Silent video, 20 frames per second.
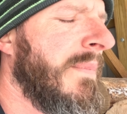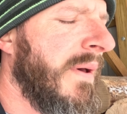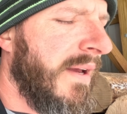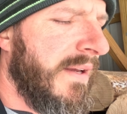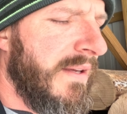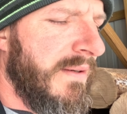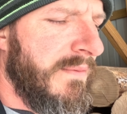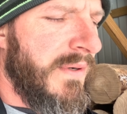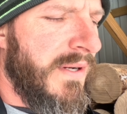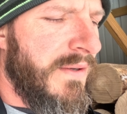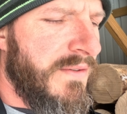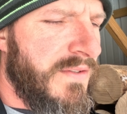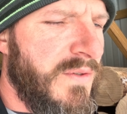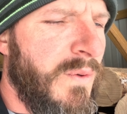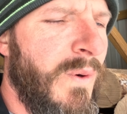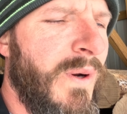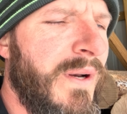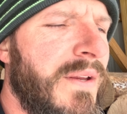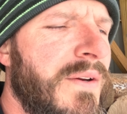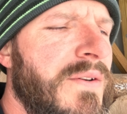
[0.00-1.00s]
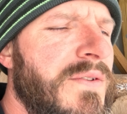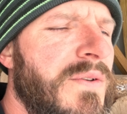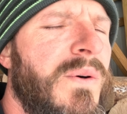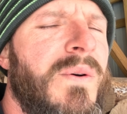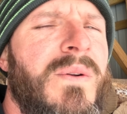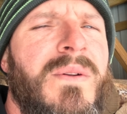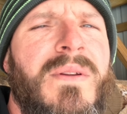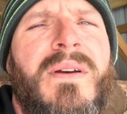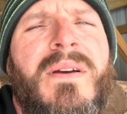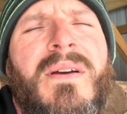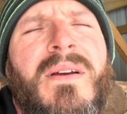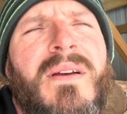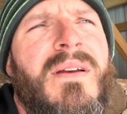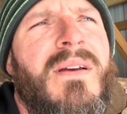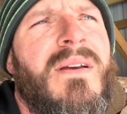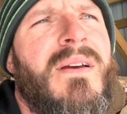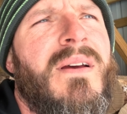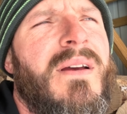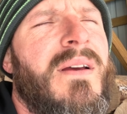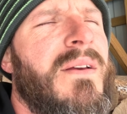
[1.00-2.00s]
back in when I was 20 years old.
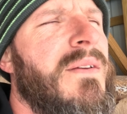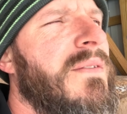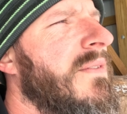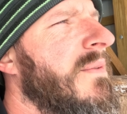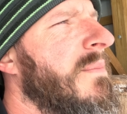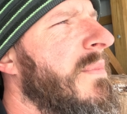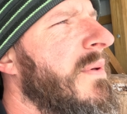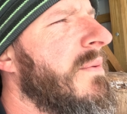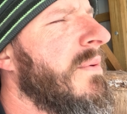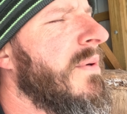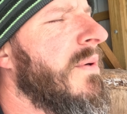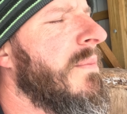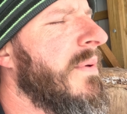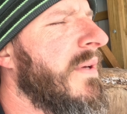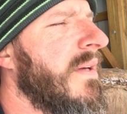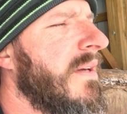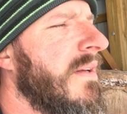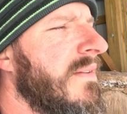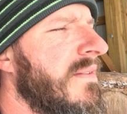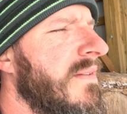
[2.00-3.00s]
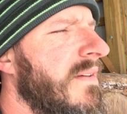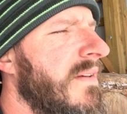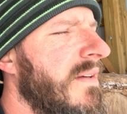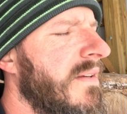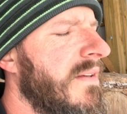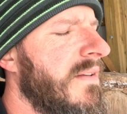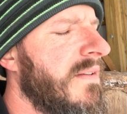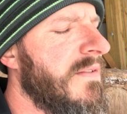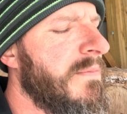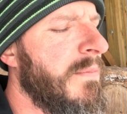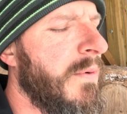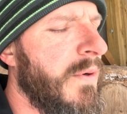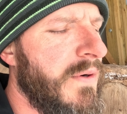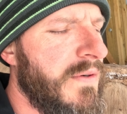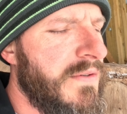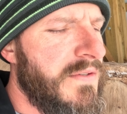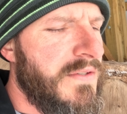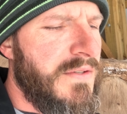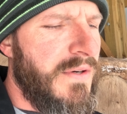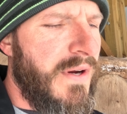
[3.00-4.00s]
I used to be real big into
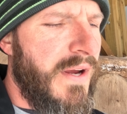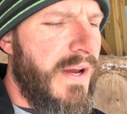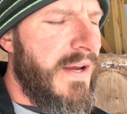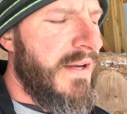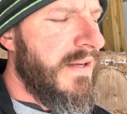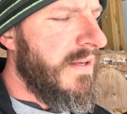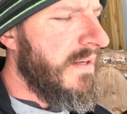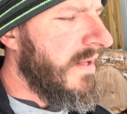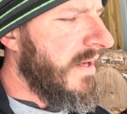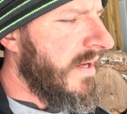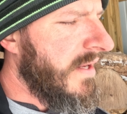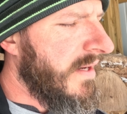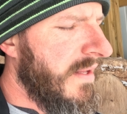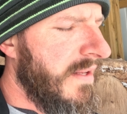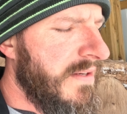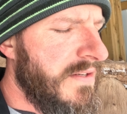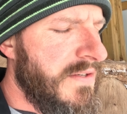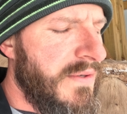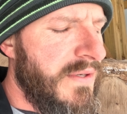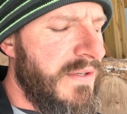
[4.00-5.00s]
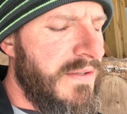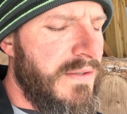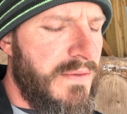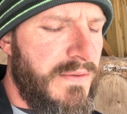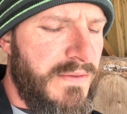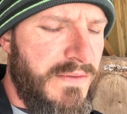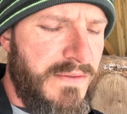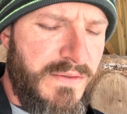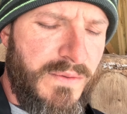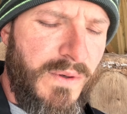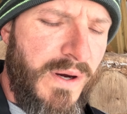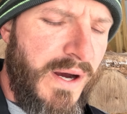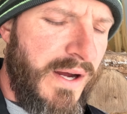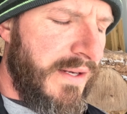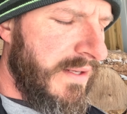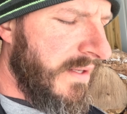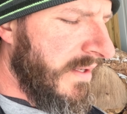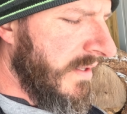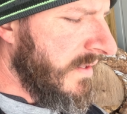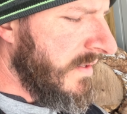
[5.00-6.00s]
sports, track, and I had an injury
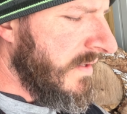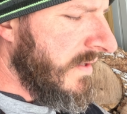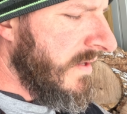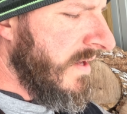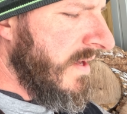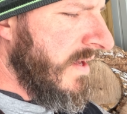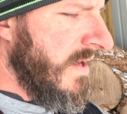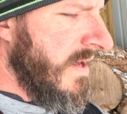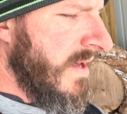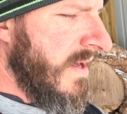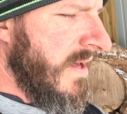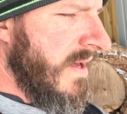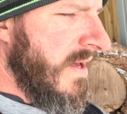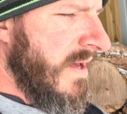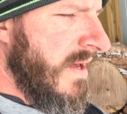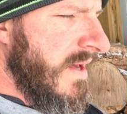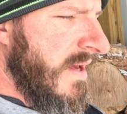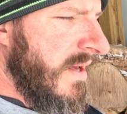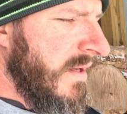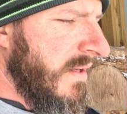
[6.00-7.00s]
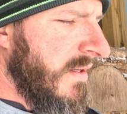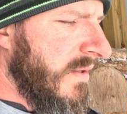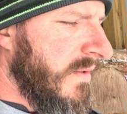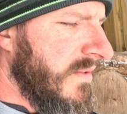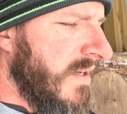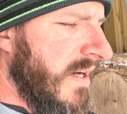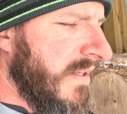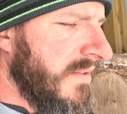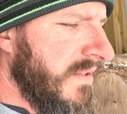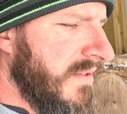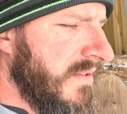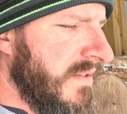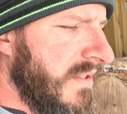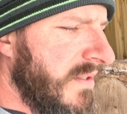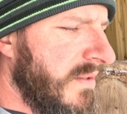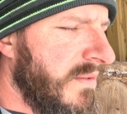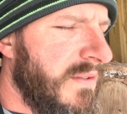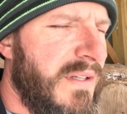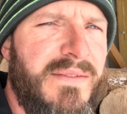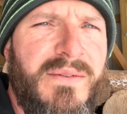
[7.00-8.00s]
squatting, and you know, doctor
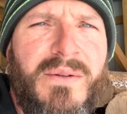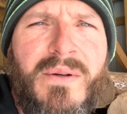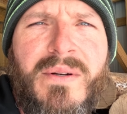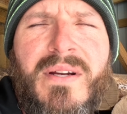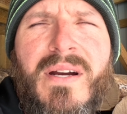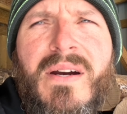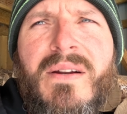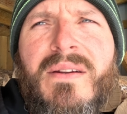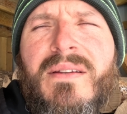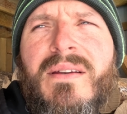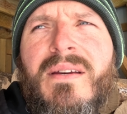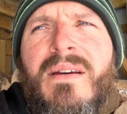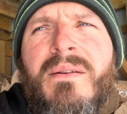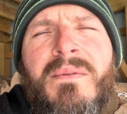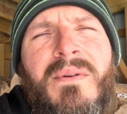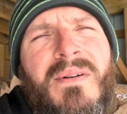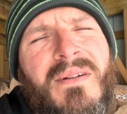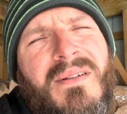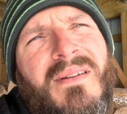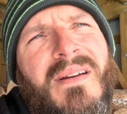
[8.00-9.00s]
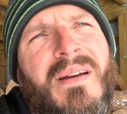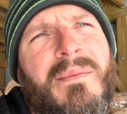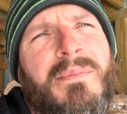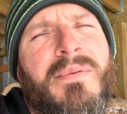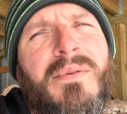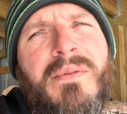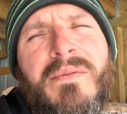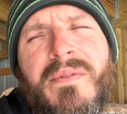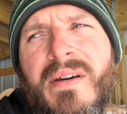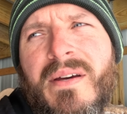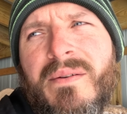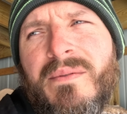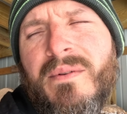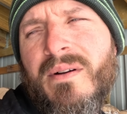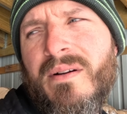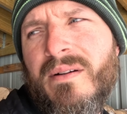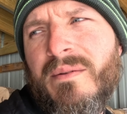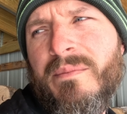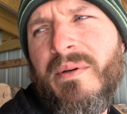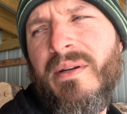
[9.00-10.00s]
said you'll never work out again. Well, I proved that
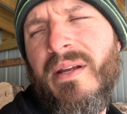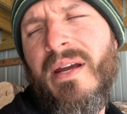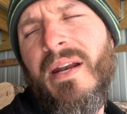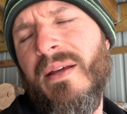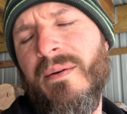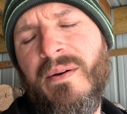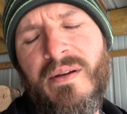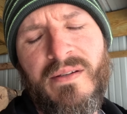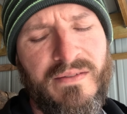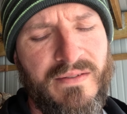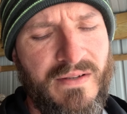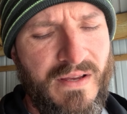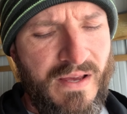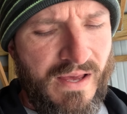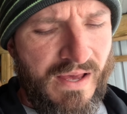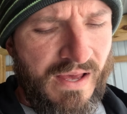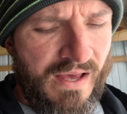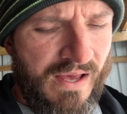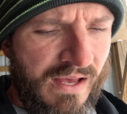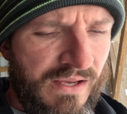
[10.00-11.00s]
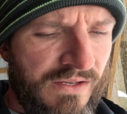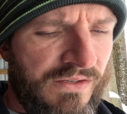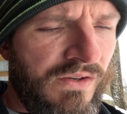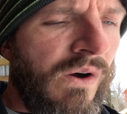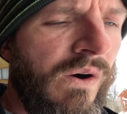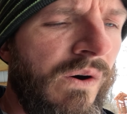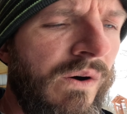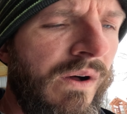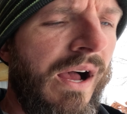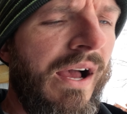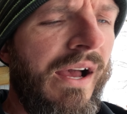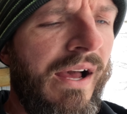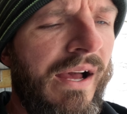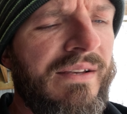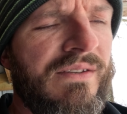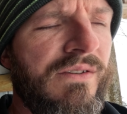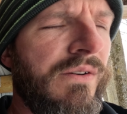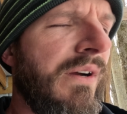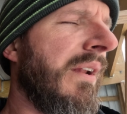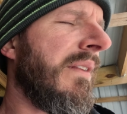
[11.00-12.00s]
wrong. But anyways, so
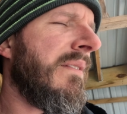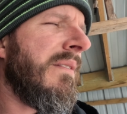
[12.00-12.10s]
I try to